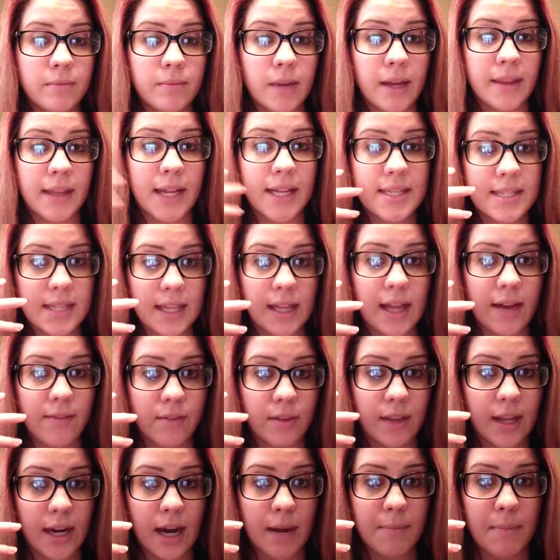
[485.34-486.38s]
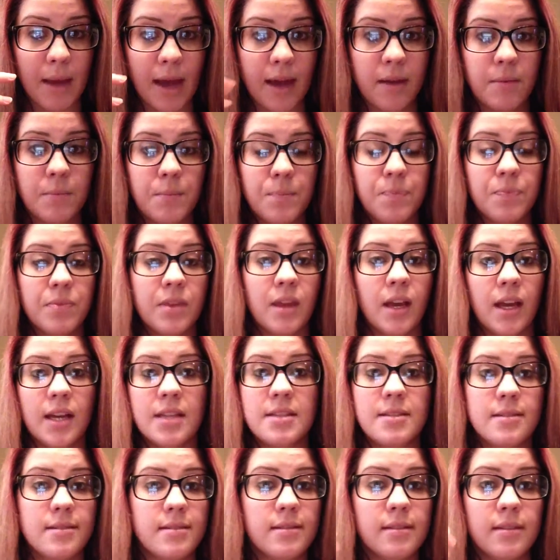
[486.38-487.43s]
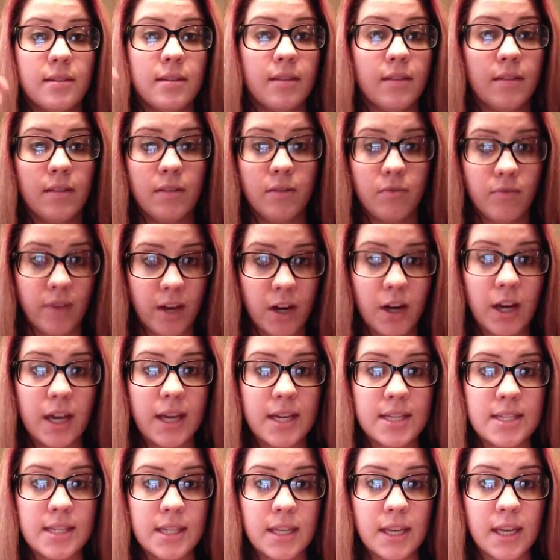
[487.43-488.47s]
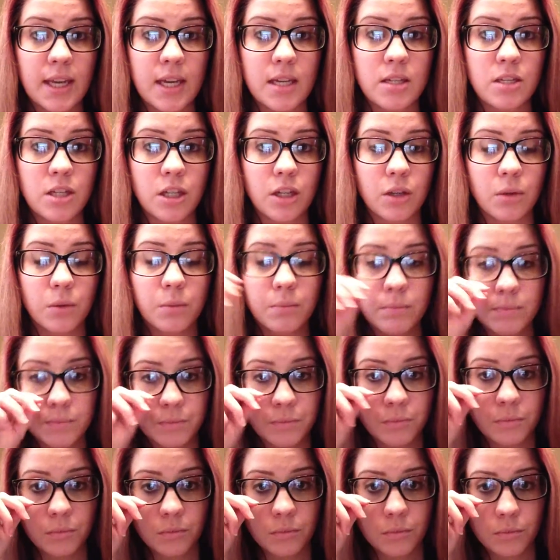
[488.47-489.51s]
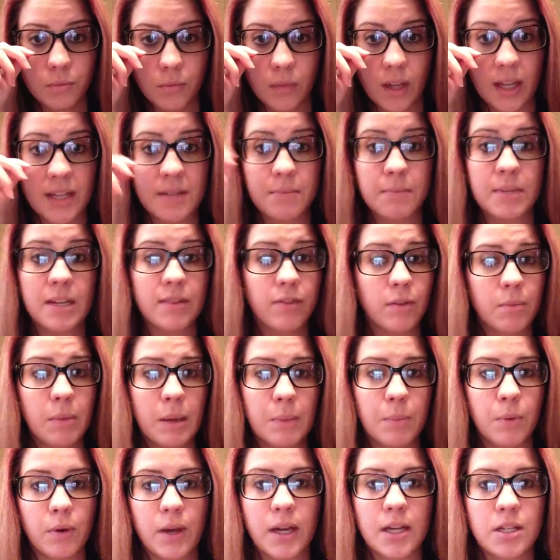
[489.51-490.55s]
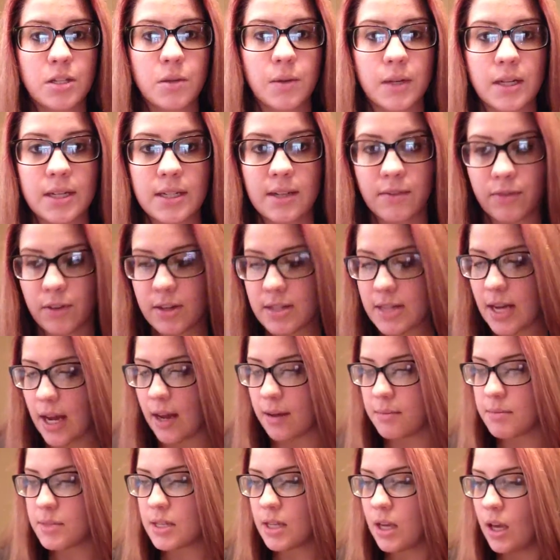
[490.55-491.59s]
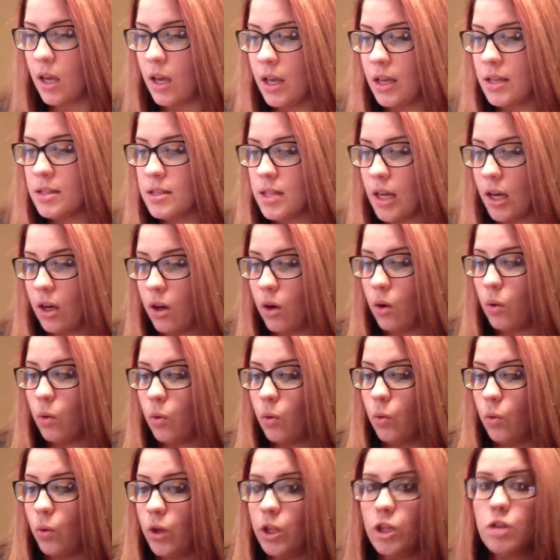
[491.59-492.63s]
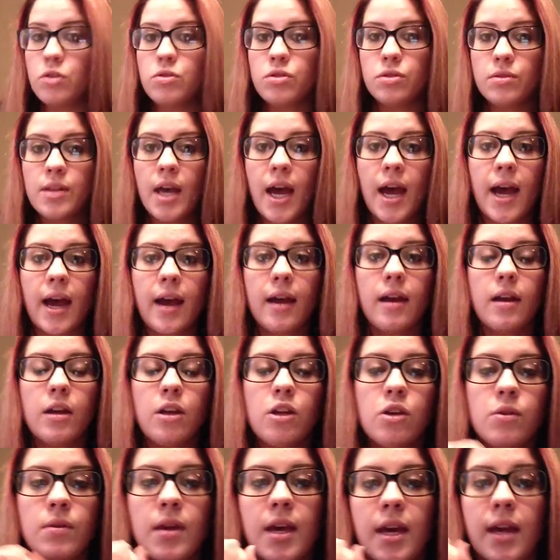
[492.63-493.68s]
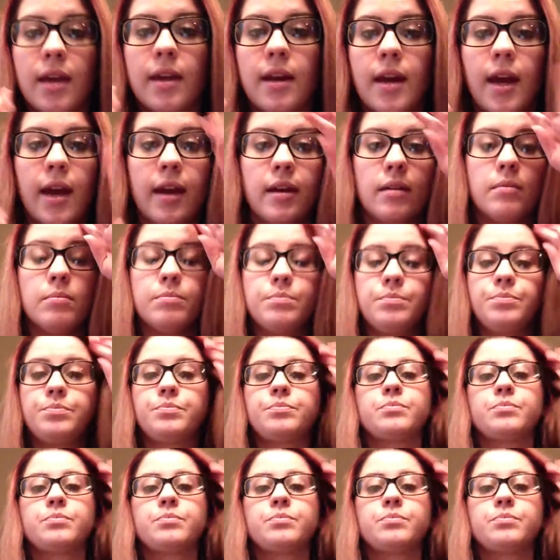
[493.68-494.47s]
And that's the level that I'm at. It's very easy to get to, and different people get to it at different times. So when you do that, you get $500,